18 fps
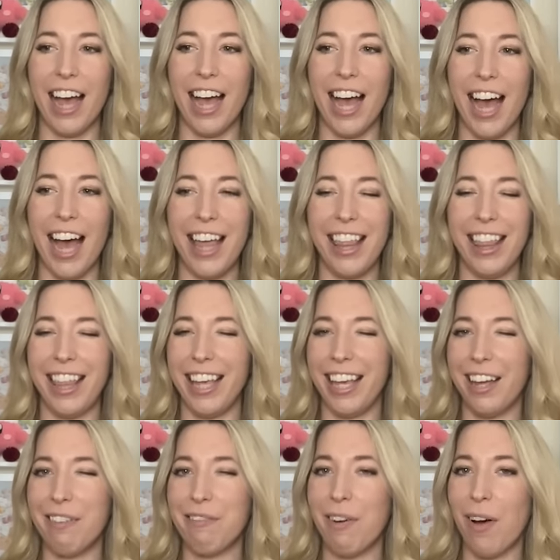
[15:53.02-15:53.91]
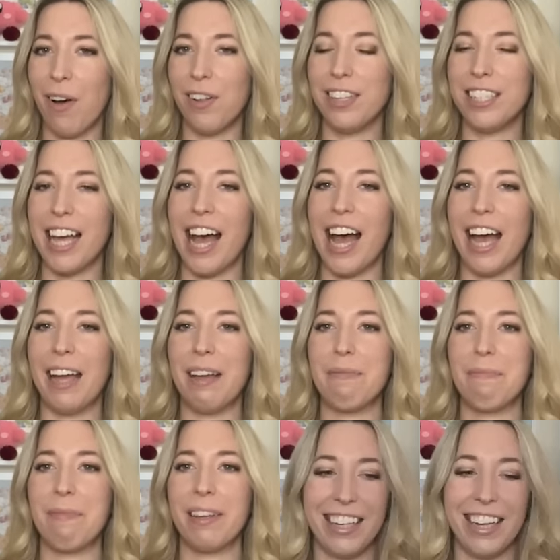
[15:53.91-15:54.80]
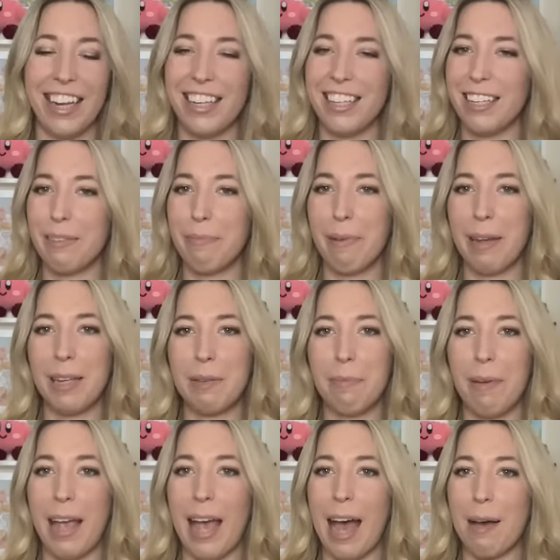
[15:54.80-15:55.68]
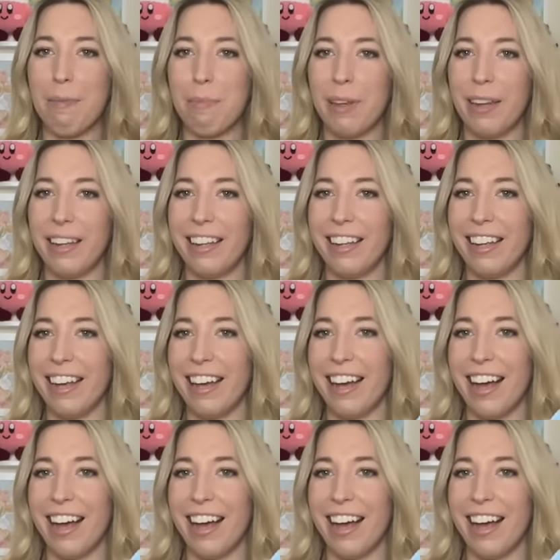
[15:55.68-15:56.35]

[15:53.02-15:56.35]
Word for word: I think of all time. It just makes me happy.